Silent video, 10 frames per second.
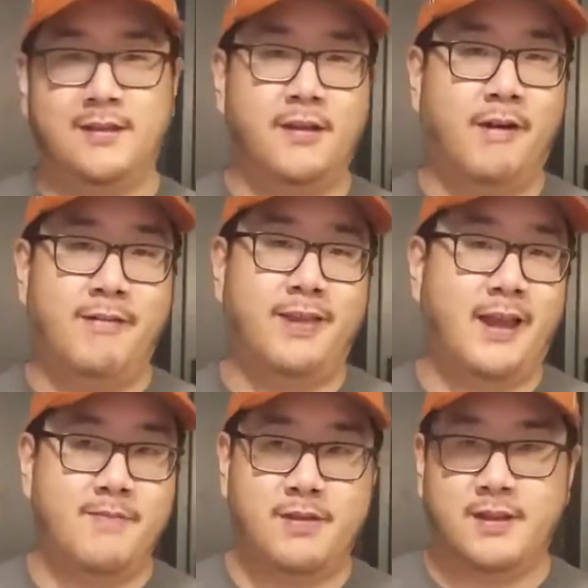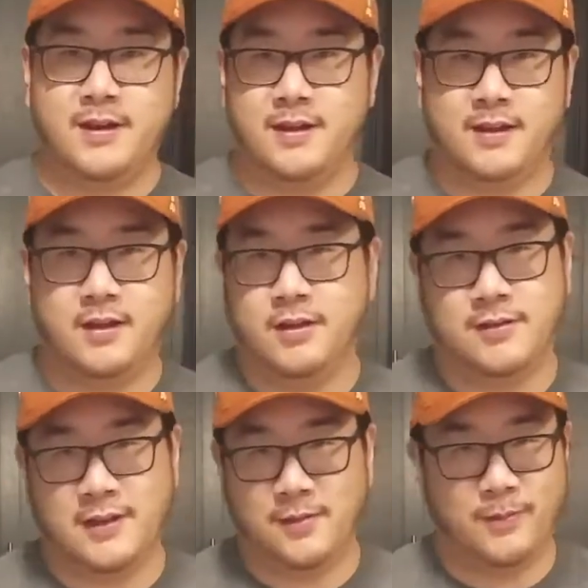So I was like, I'm just gonna
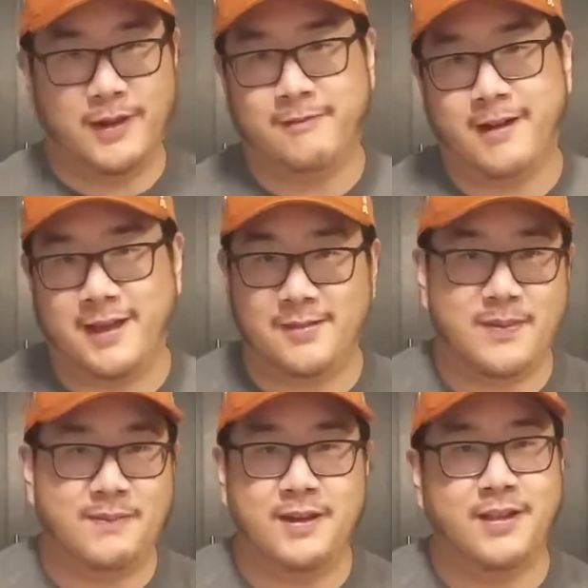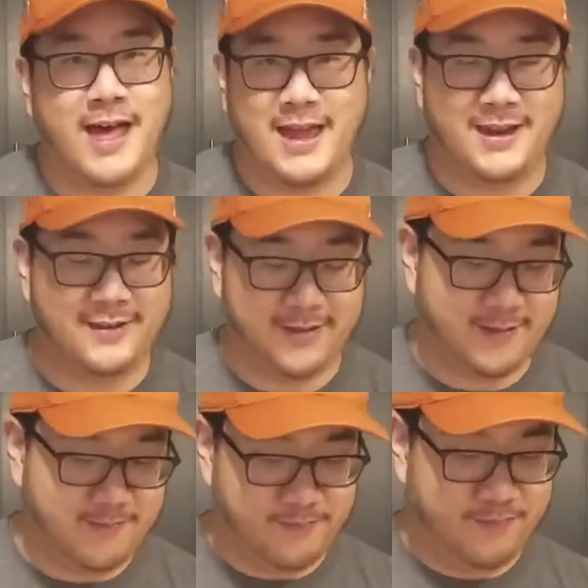cook this white rice. Maybe I'll add in
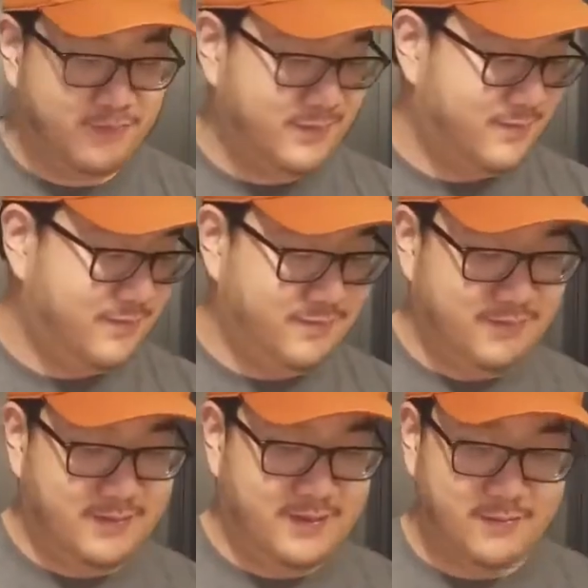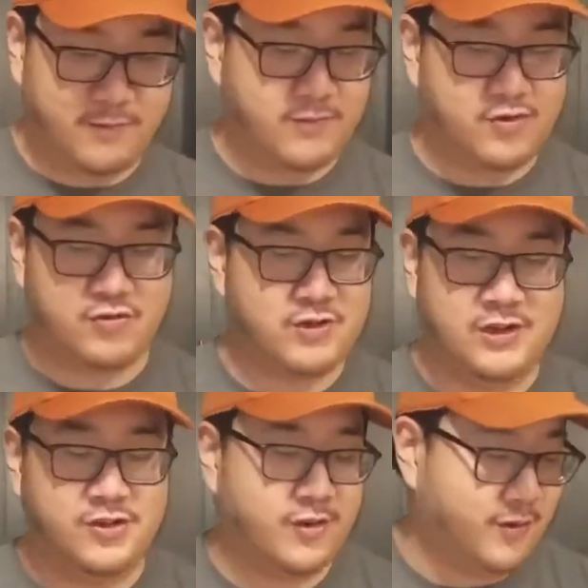some
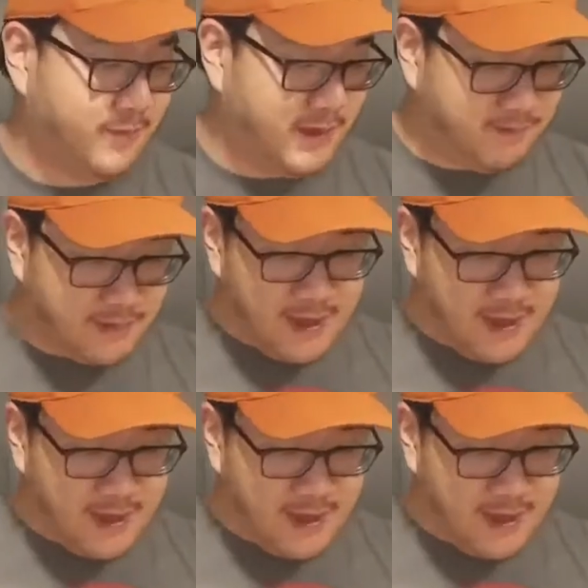ginger or something.